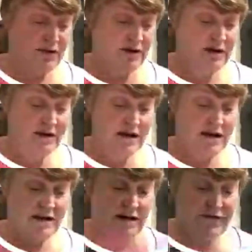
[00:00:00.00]
were
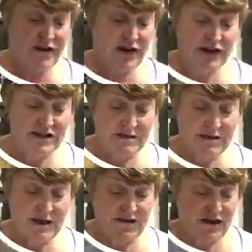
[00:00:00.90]
a free item
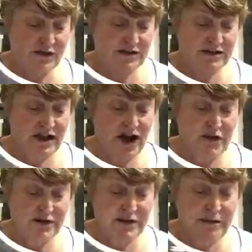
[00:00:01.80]
if you were to
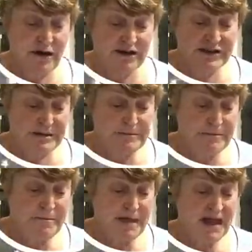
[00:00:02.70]
host a party.
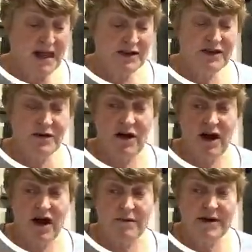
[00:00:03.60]
So
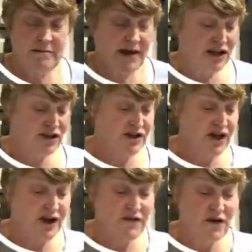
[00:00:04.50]
I'm going to make sure
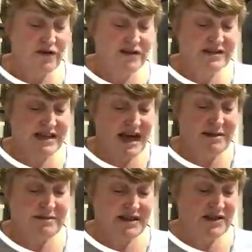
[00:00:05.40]
that I've got the
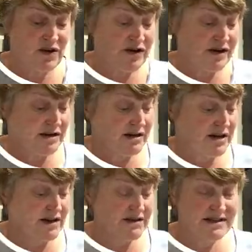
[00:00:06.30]
same design
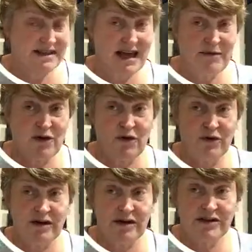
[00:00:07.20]
in the same
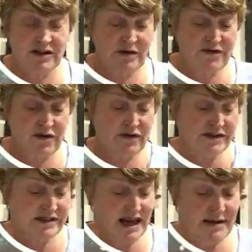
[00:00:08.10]
corner. So I've got the
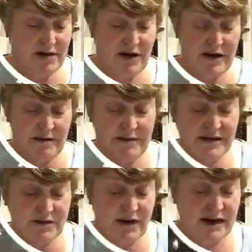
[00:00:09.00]
same going up
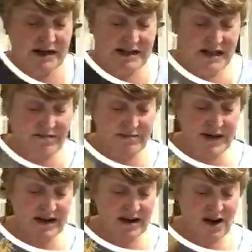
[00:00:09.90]
this way instead of
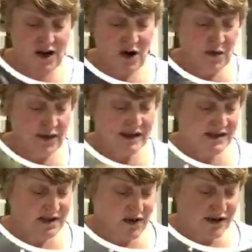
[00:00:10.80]
being on their
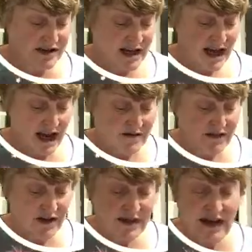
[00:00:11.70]
side. Even
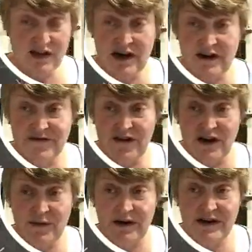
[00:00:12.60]
though they look like
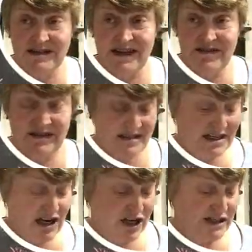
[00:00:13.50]
fireworks, there is
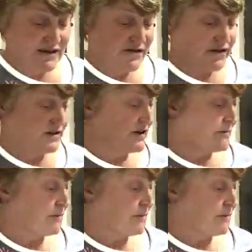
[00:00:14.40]
slight difference.